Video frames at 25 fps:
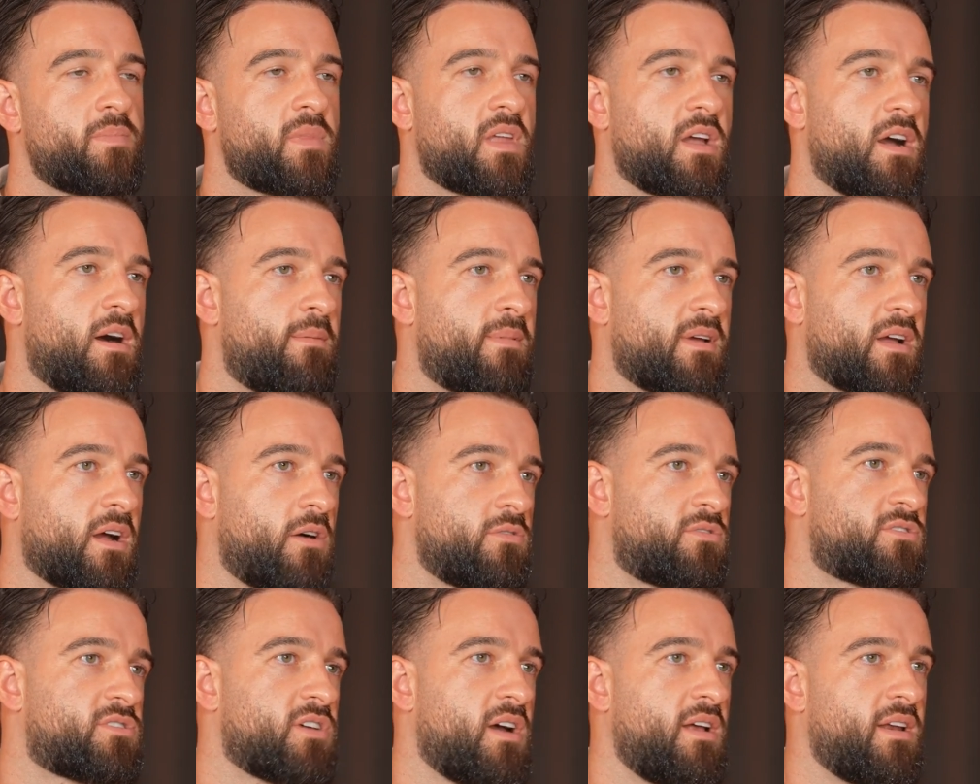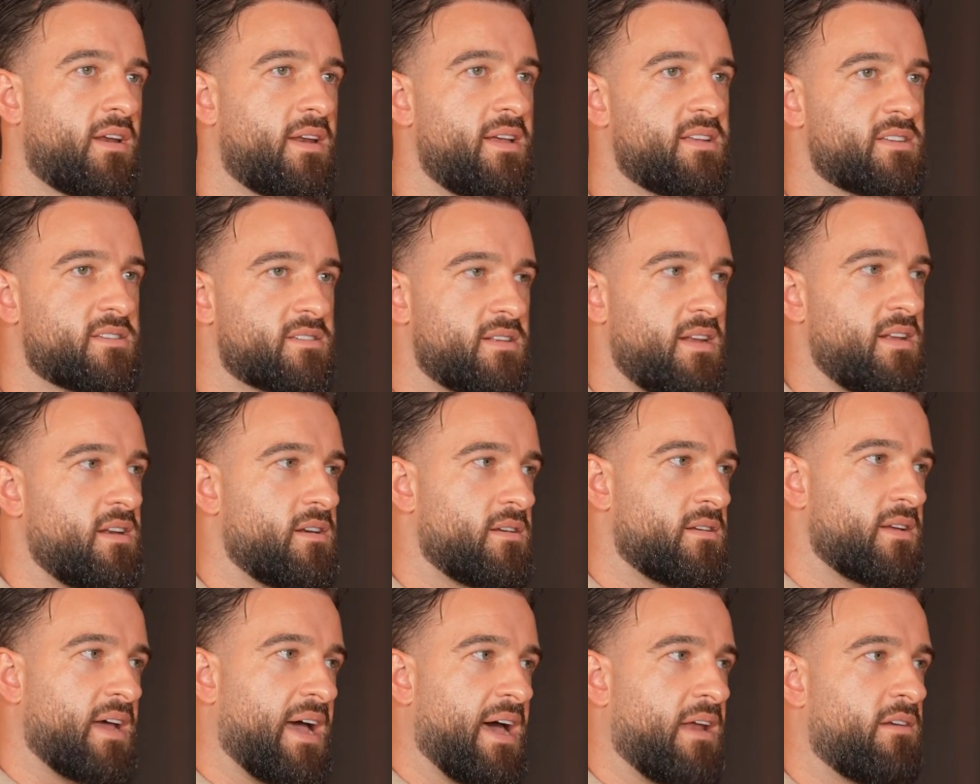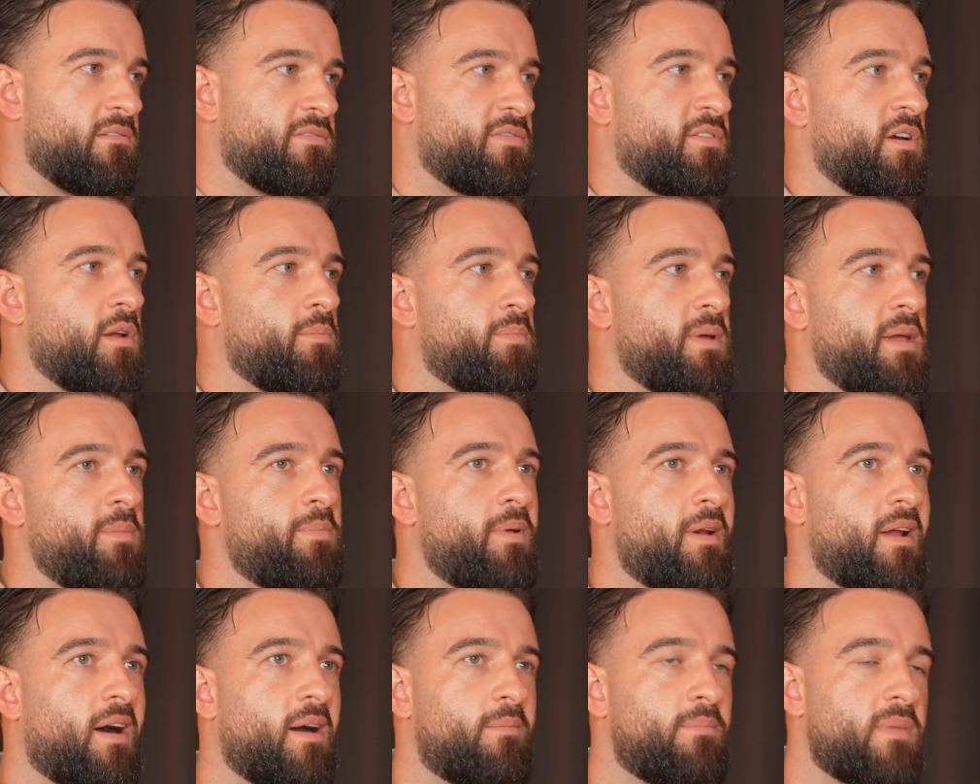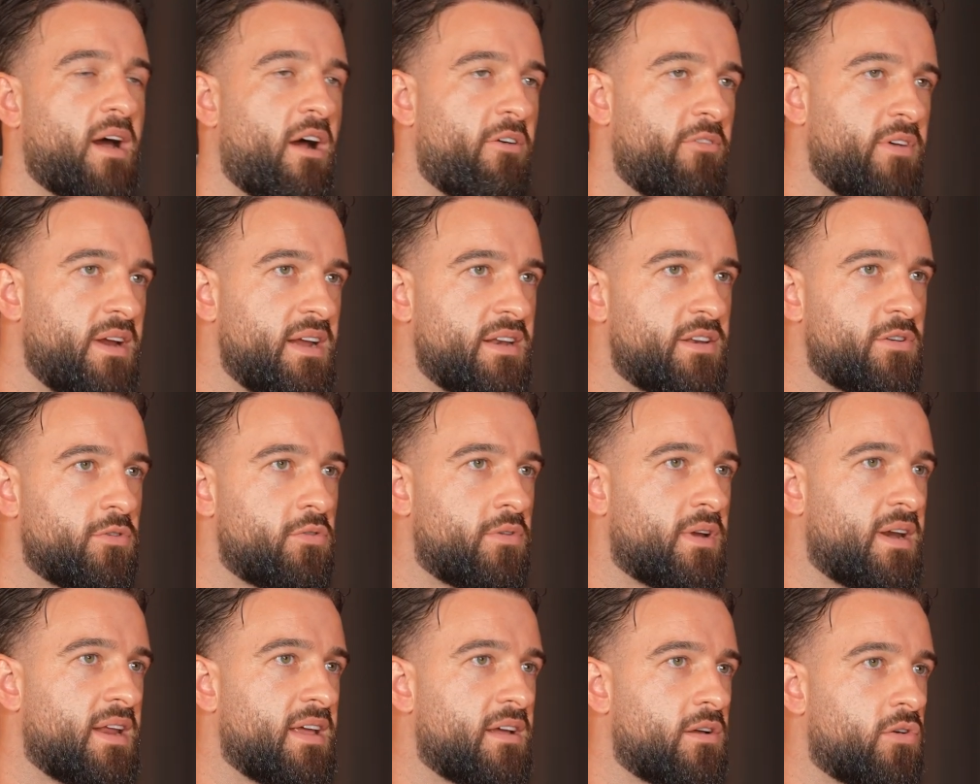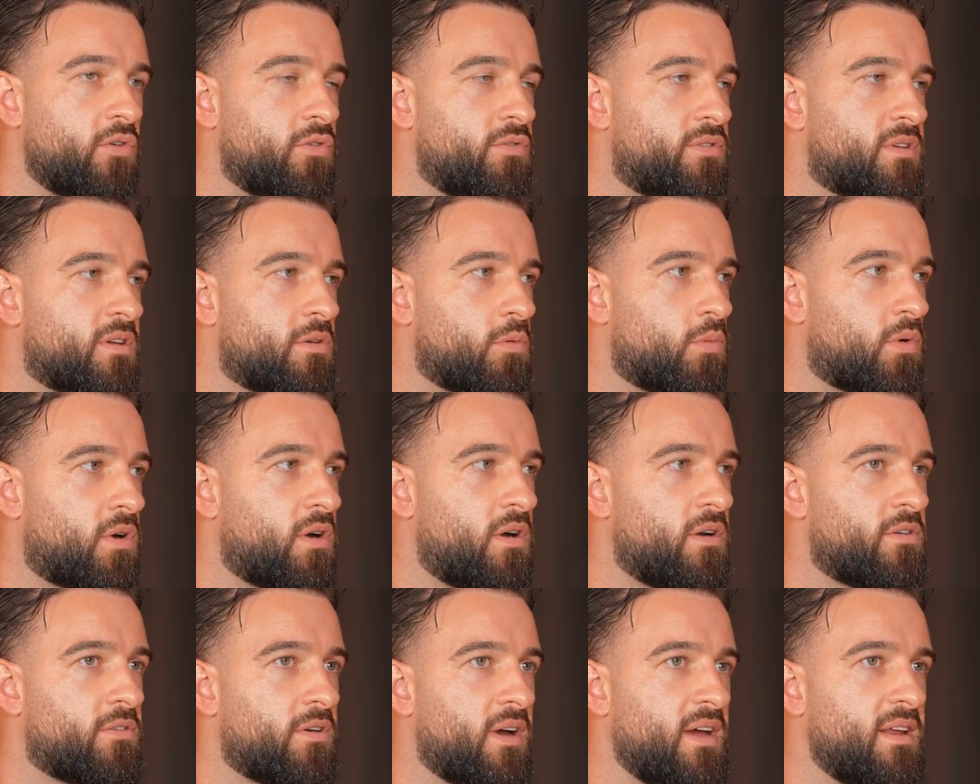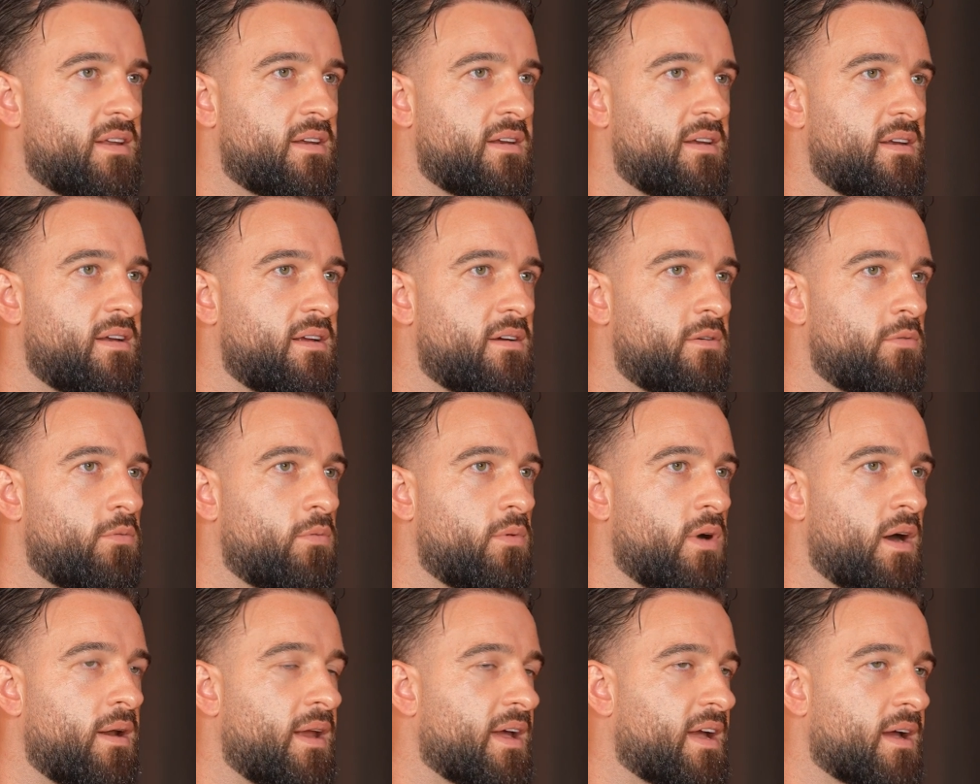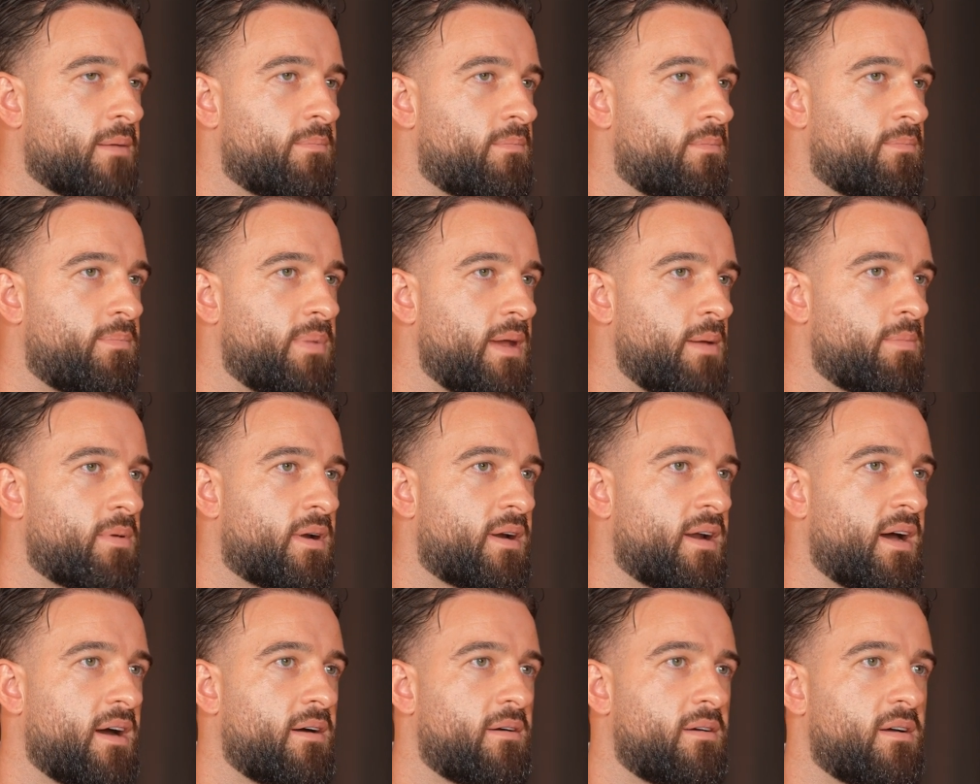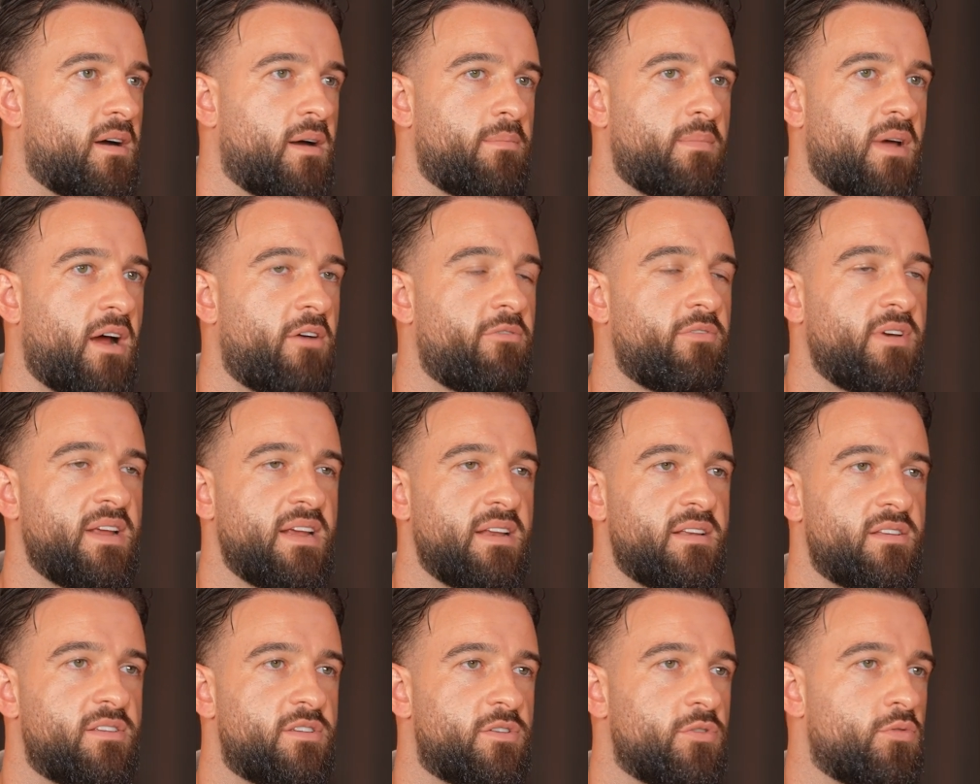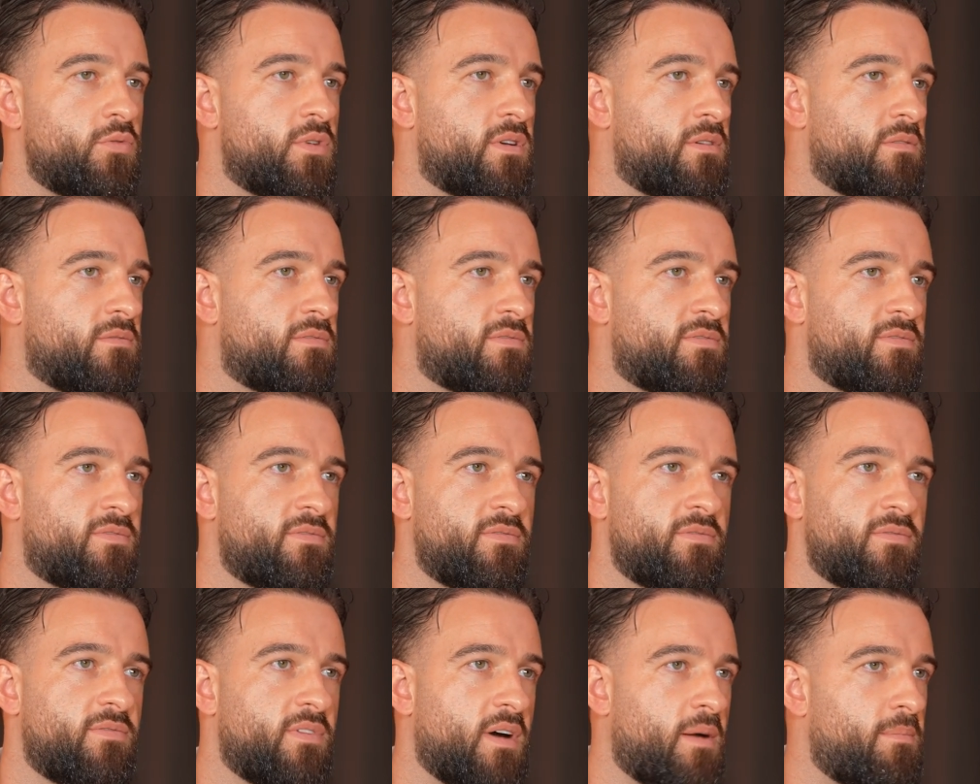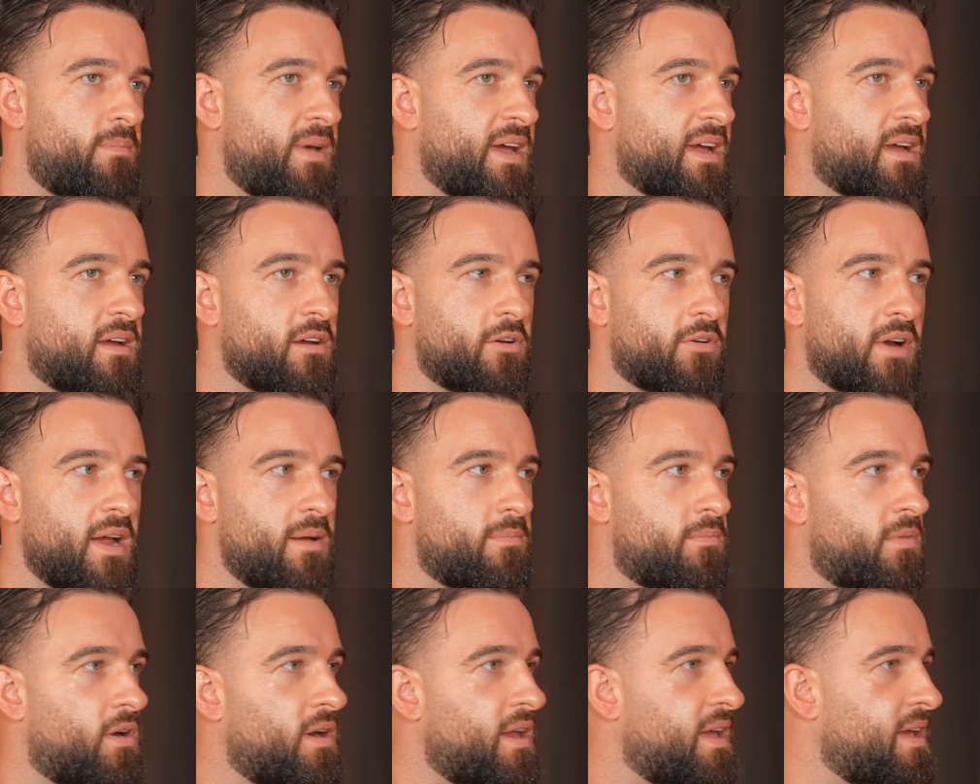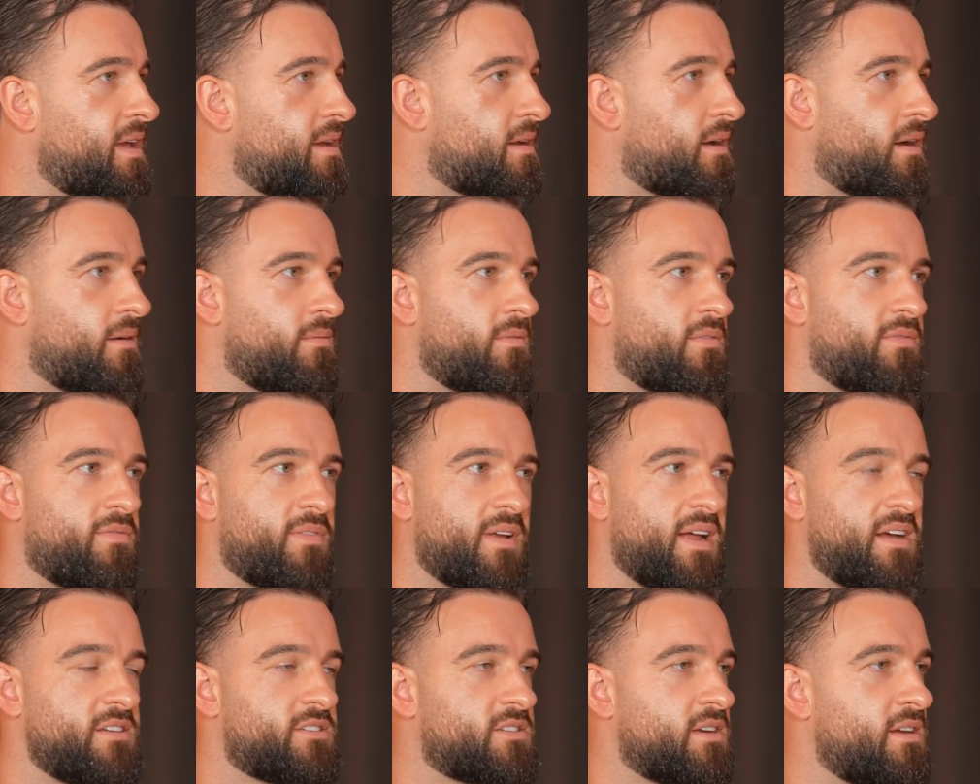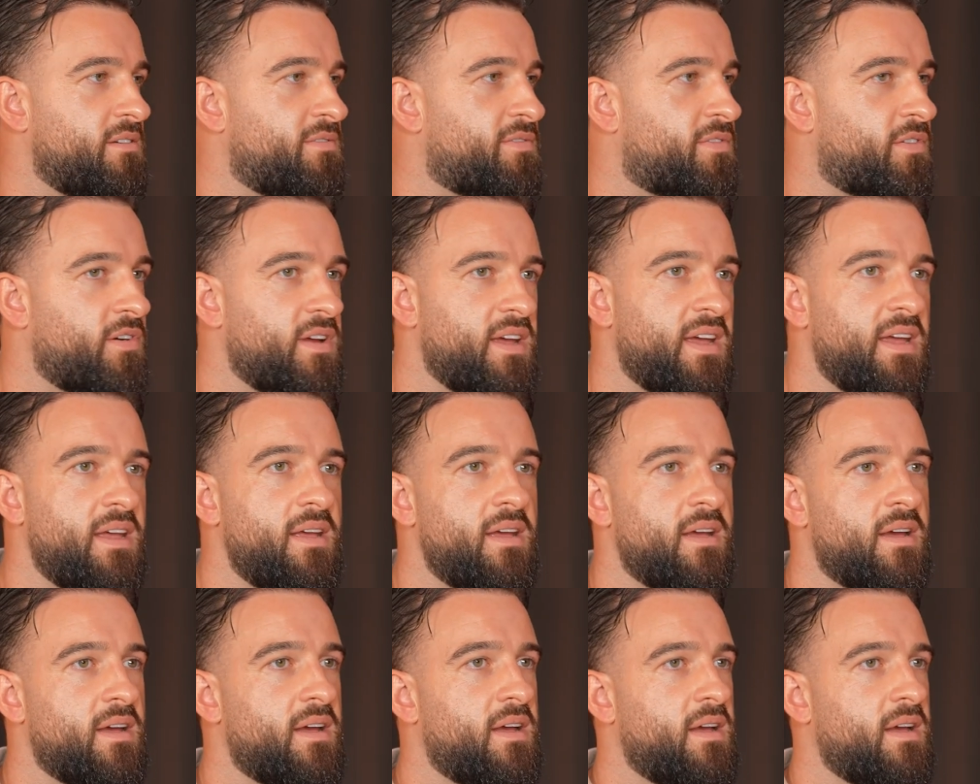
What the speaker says: I'm like, outside of this little handful of people, I'm not really doing any good to the world, right? I'm not really I'm making great money, I'm financially free,